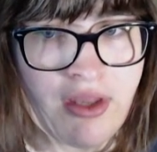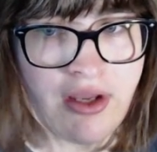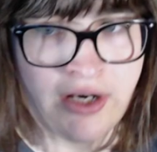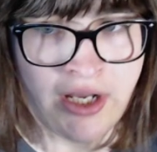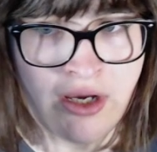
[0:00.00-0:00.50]

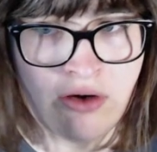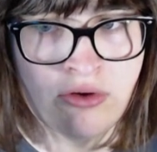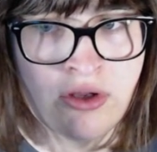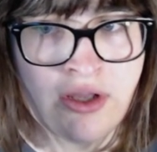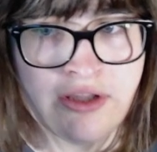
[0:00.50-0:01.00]
Now,
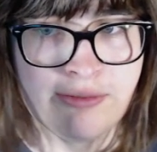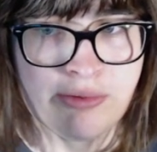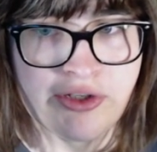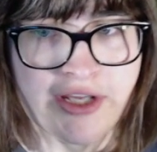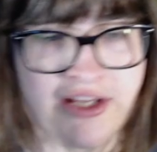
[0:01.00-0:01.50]
the Blue
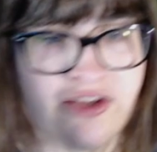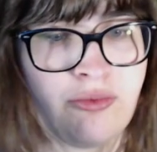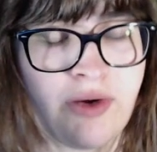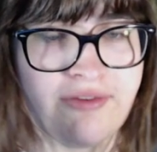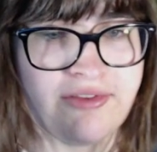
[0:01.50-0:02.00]
Yeti is
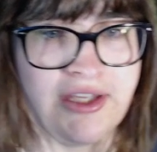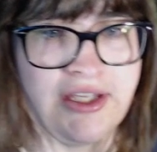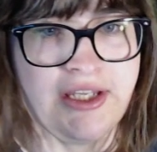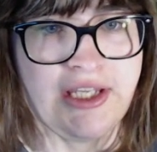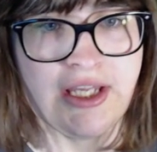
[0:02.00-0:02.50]
one of
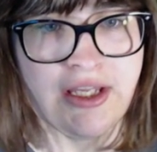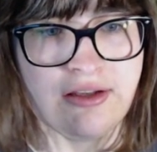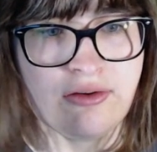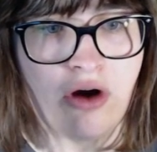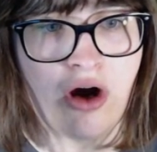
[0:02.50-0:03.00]
the,
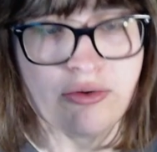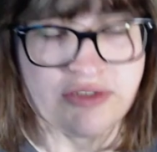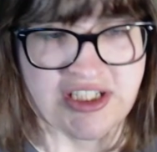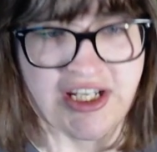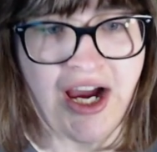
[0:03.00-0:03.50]
I would
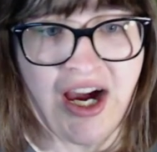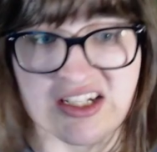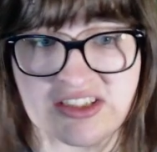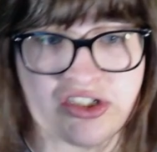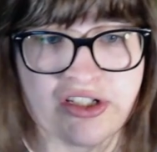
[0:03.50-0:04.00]
say,
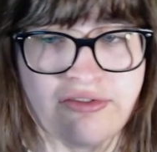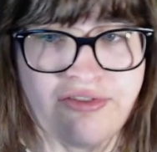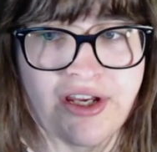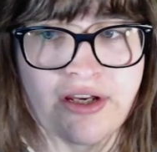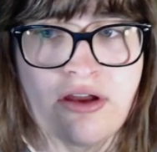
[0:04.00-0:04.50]
hardest to
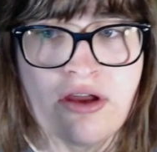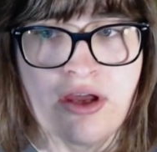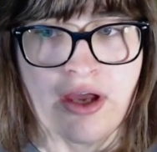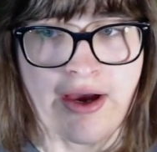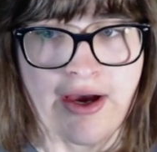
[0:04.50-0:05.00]
configure
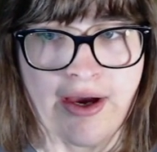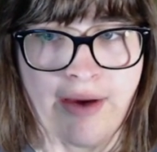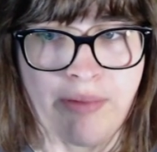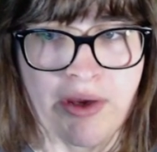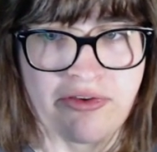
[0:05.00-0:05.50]

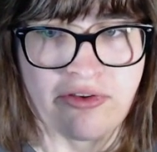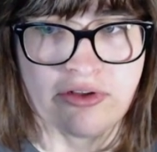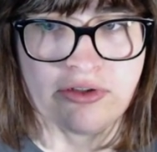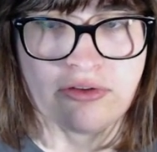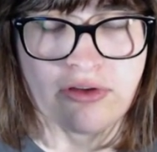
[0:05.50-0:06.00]
based
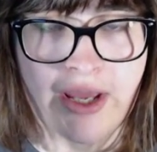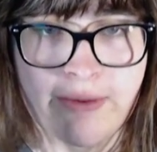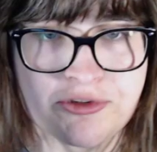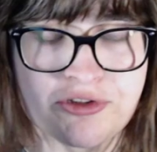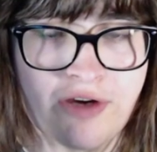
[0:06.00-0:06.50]
on how
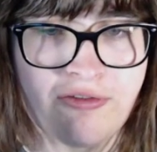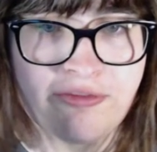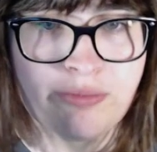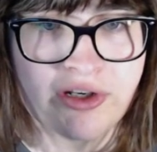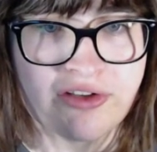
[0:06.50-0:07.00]
much time I've
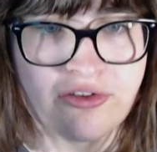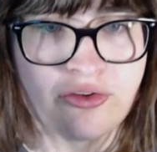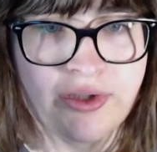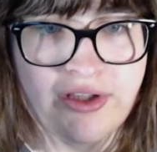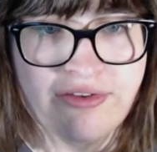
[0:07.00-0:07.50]
put into
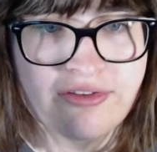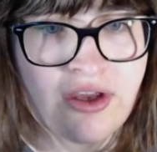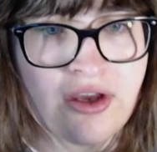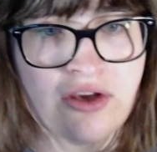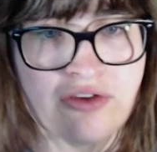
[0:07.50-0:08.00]
doing this.
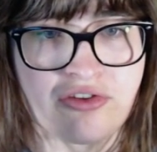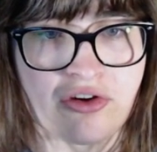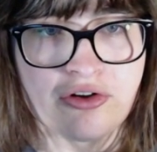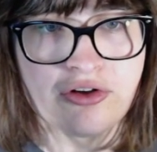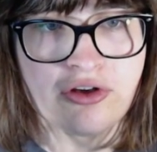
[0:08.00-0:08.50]
So